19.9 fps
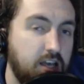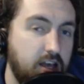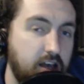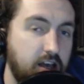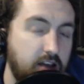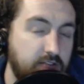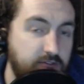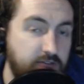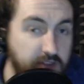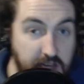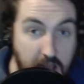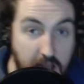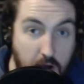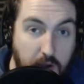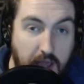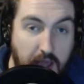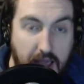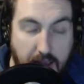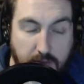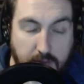uh, video
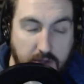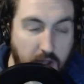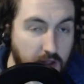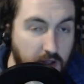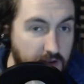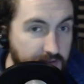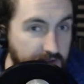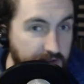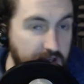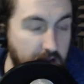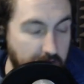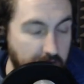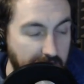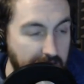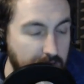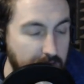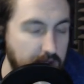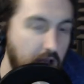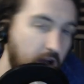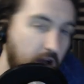games. I love video
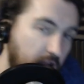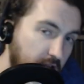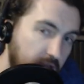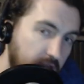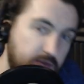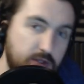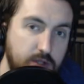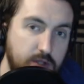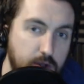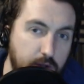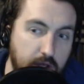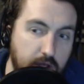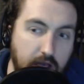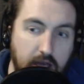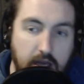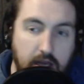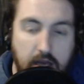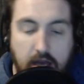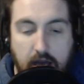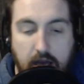games. I love
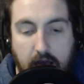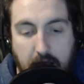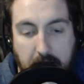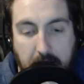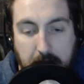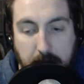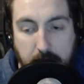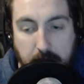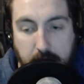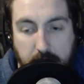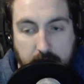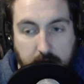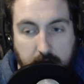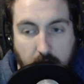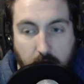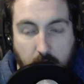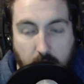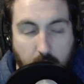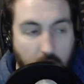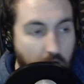snooker. Um,
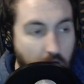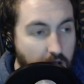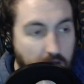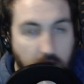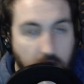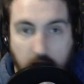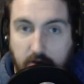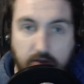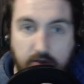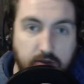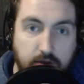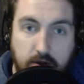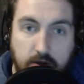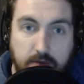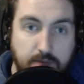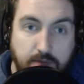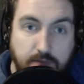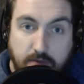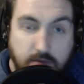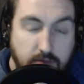so I kind of
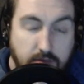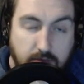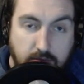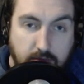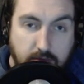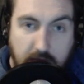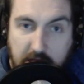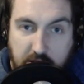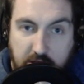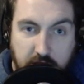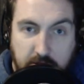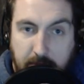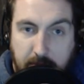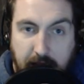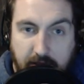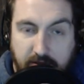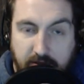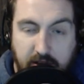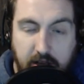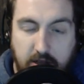just
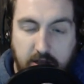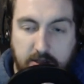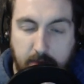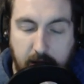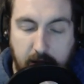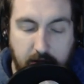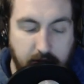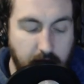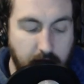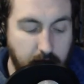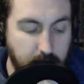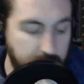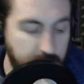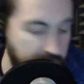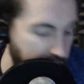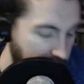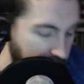make videos about those.